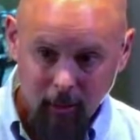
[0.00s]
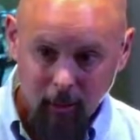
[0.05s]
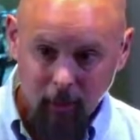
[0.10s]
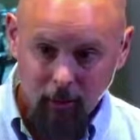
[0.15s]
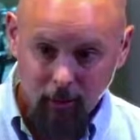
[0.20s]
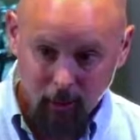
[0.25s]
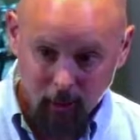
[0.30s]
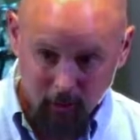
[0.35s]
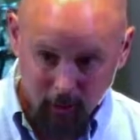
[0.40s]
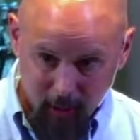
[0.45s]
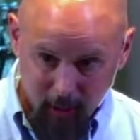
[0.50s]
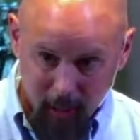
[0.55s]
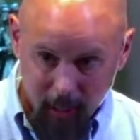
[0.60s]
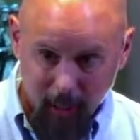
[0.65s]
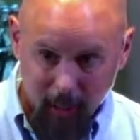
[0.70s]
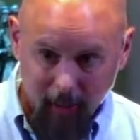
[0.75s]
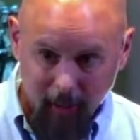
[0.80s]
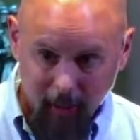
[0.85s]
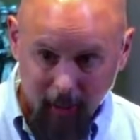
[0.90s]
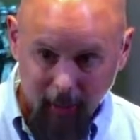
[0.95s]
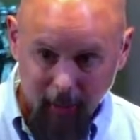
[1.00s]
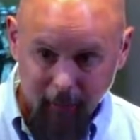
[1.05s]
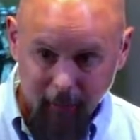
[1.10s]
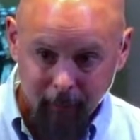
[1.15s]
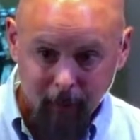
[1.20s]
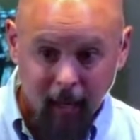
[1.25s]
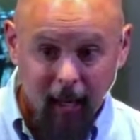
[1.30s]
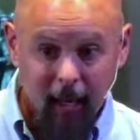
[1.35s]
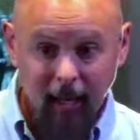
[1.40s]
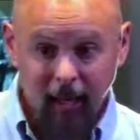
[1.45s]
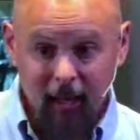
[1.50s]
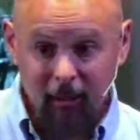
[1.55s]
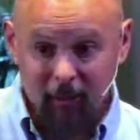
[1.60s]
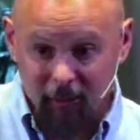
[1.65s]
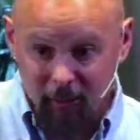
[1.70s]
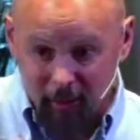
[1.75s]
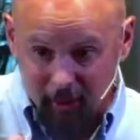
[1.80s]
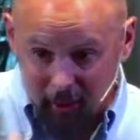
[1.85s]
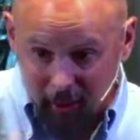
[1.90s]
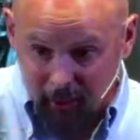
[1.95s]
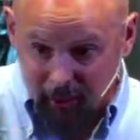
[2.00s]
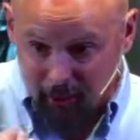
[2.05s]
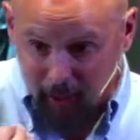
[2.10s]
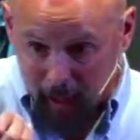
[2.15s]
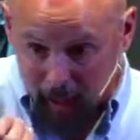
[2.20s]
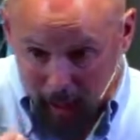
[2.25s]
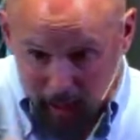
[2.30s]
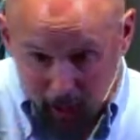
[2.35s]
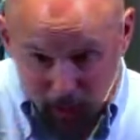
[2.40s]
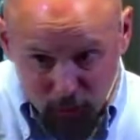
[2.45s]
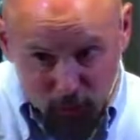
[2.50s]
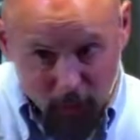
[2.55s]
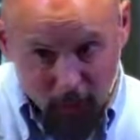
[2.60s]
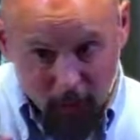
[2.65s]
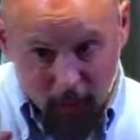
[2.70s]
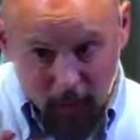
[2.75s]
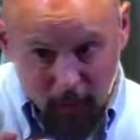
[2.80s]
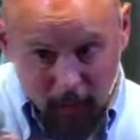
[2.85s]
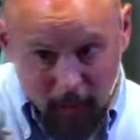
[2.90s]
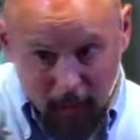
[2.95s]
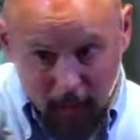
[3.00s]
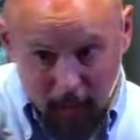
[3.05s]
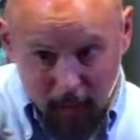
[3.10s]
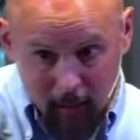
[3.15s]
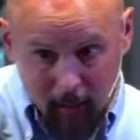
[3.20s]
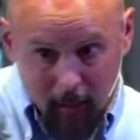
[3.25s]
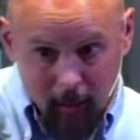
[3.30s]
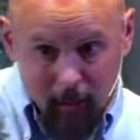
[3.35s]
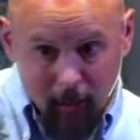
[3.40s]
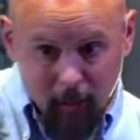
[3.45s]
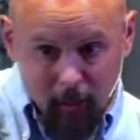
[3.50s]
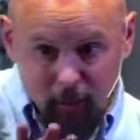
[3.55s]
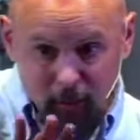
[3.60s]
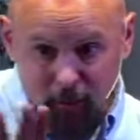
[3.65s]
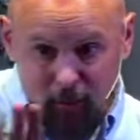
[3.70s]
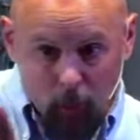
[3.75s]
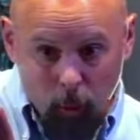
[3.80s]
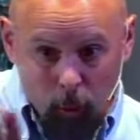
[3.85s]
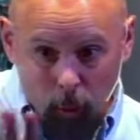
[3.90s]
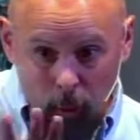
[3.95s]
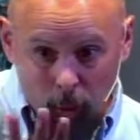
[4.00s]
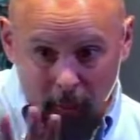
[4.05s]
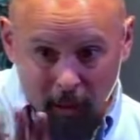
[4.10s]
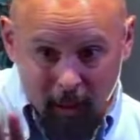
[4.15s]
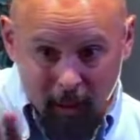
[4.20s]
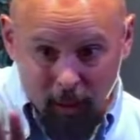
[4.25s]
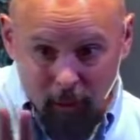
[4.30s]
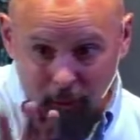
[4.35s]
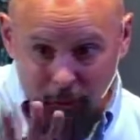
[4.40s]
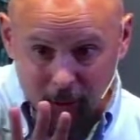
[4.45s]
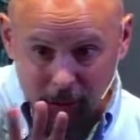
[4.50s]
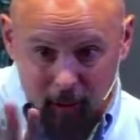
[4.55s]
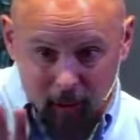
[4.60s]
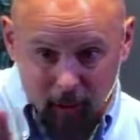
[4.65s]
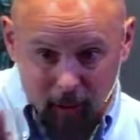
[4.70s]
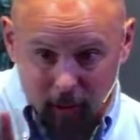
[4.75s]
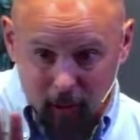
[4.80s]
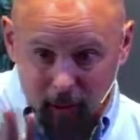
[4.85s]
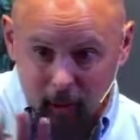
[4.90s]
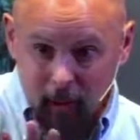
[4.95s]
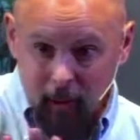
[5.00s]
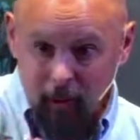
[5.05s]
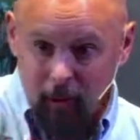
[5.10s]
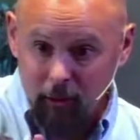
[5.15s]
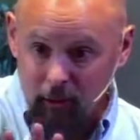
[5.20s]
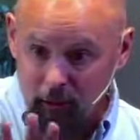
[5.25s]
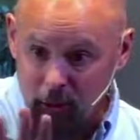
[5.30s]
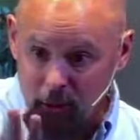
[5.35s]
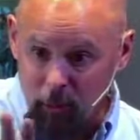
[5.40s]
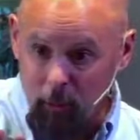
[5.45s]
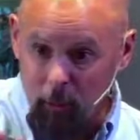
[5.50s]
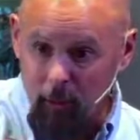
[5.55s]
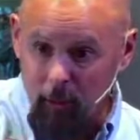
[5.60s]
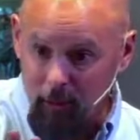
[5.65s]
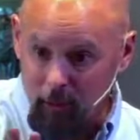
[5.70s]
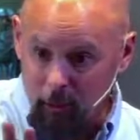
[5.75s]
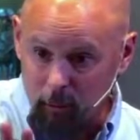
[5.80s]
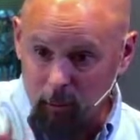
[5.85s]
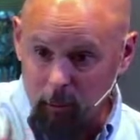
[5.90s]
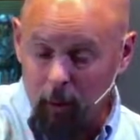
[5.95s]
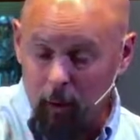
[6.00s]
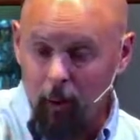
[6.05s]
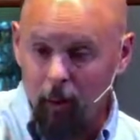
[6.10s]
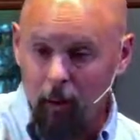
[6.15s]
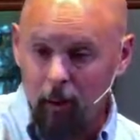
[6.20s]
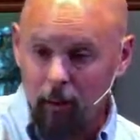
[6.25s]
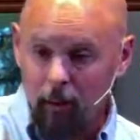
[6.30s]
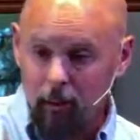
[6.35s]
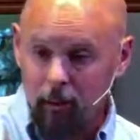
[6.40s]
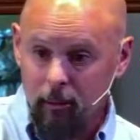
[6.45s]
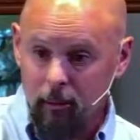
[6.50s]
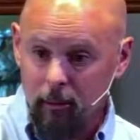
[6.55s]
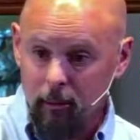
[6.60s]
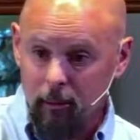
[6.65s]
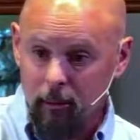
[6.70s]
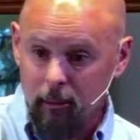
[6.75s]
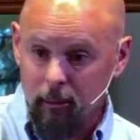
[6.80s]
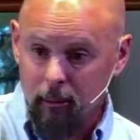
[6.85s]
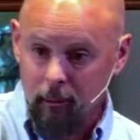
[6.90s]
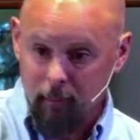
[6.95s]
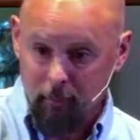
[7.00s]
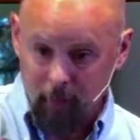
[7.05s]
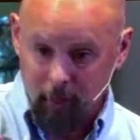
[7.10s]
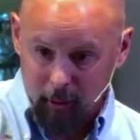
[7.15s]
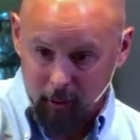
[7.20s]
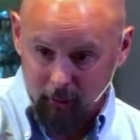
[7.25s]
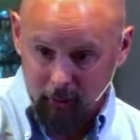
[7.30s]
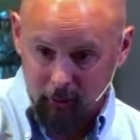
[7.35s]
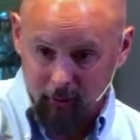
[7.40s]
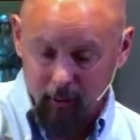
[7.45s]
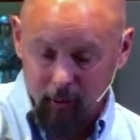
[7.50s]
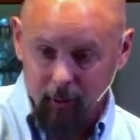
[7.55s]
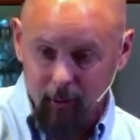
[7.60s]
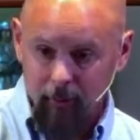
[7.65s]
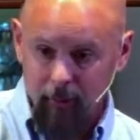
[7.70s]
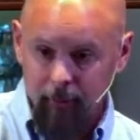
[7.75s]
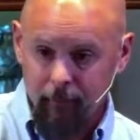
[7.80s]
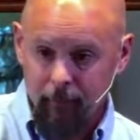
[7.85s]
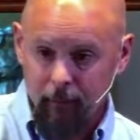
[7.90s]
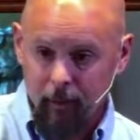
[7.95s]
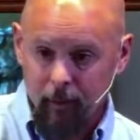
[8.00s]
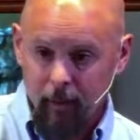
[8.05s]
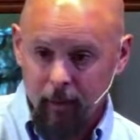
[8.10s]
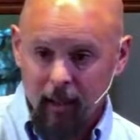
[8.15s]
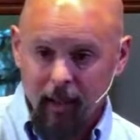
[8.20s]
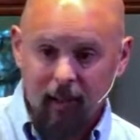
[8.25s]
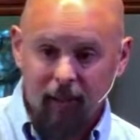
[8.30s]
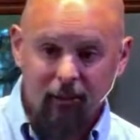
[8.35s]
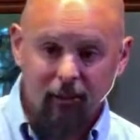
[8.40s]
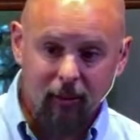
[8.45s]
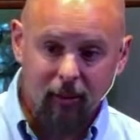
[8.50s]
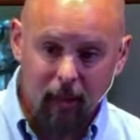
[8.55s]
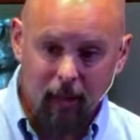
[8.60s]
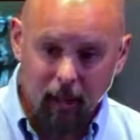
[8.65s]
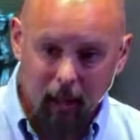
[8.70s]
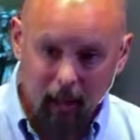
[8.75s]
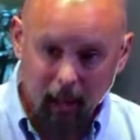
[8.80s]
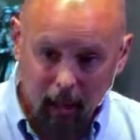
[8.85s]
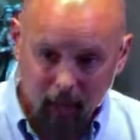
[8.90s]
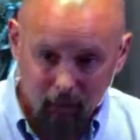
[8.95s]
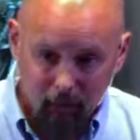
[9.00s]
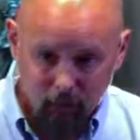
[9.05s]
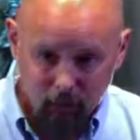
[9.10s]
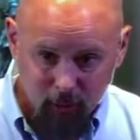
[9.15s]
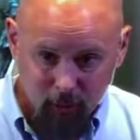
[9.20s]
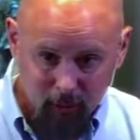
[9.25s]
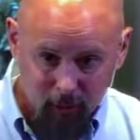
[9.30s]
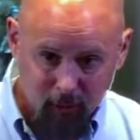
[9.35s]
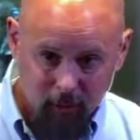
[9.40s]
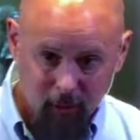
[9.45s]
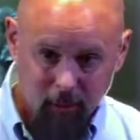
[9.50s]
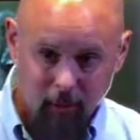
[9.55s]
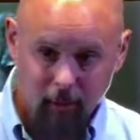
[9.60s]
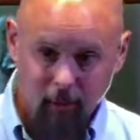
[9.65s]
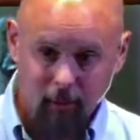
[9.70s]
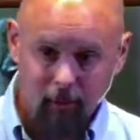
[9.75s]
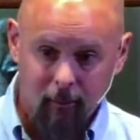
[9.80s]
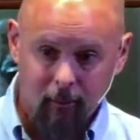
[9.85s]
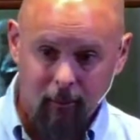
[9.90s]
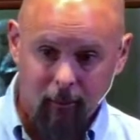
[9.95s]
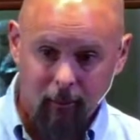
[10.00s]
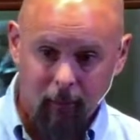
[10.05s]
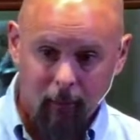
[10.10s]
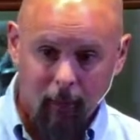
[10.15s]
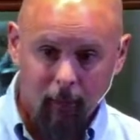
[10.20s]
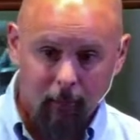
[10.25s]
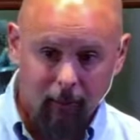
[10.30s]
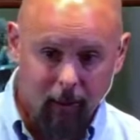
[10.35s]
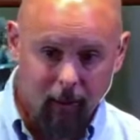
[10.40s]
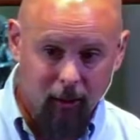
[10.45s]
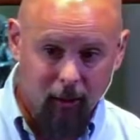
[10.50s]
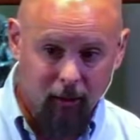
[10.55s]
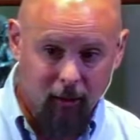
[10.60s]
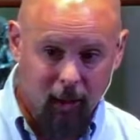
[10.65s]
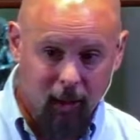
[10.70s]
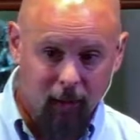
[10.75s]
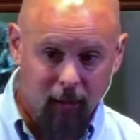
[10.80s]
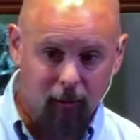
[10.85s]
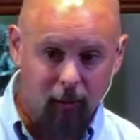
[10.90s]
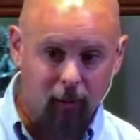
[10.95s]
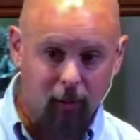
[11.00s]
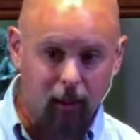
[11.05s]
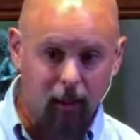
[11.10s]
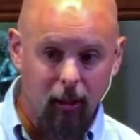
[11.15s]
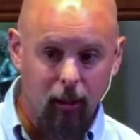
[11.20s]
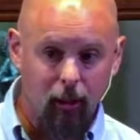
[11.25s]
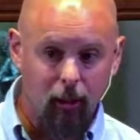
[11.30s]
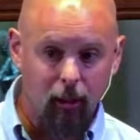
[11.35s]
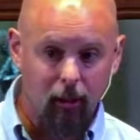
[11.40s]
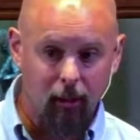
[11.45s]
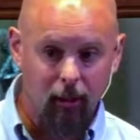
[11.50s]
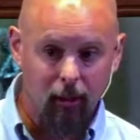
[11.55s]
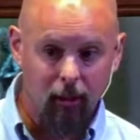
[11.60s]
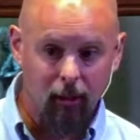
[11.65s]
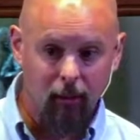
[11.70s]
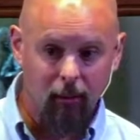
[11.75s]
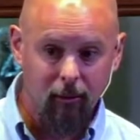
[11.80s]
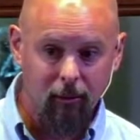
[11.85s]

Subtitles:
to attack. And it's this hatred, not the form that you think is doing the wrong, the person. It's the hatred that is actually hurting you.